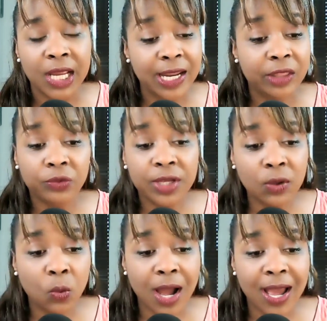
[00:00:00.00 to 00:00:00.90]
Now, the
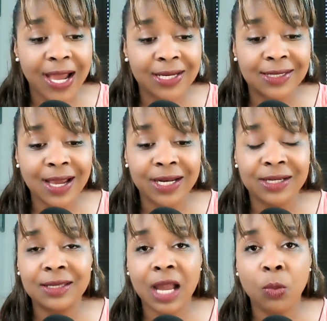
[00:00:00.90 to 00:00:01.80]
reason why I decided
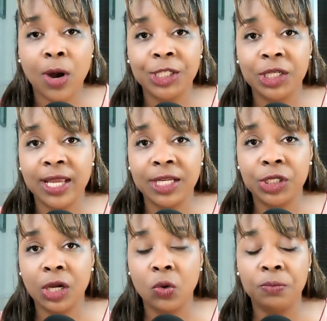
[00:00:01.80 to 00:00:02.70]
to stop watching that
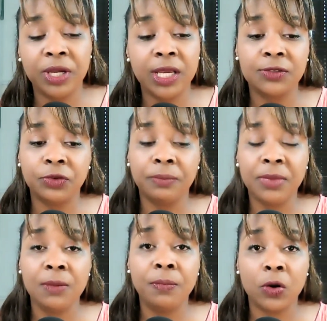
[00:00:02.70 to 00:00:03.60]
show, because for
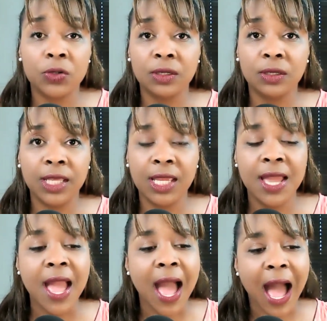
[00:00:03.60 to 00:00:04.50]
me personally,
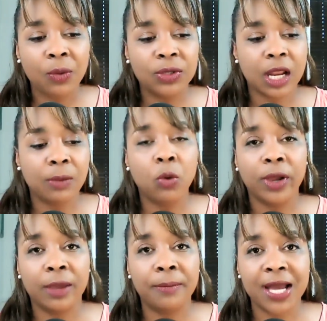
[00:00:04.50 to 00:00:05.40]
I was at a
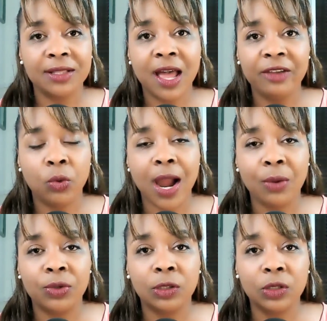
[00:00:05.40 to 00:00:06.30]
point in my life where I
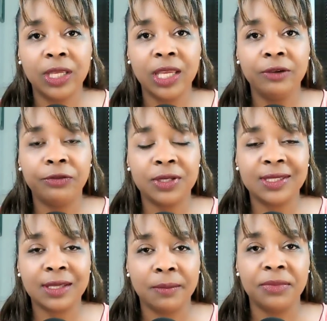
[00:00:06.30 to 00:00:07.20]
was looking for
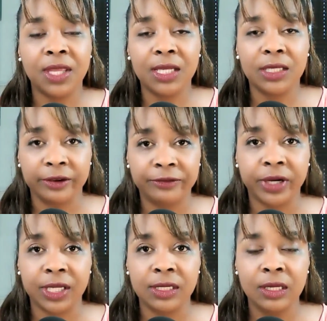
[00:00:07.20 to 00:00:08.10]
something
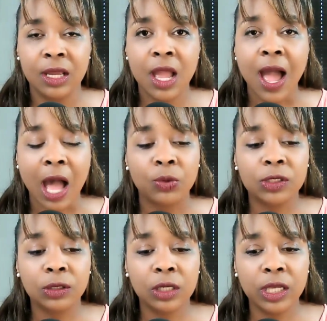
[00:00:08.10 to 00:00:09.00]
different. I
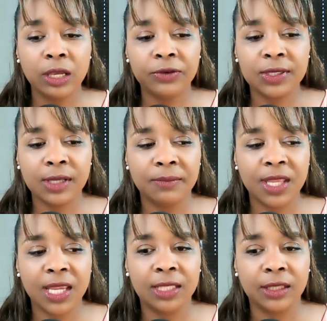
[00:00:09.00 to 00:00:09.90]
was looking for
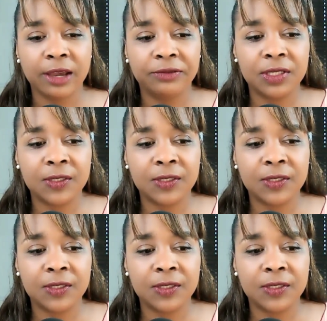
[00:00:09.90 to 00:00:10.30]
something in leftist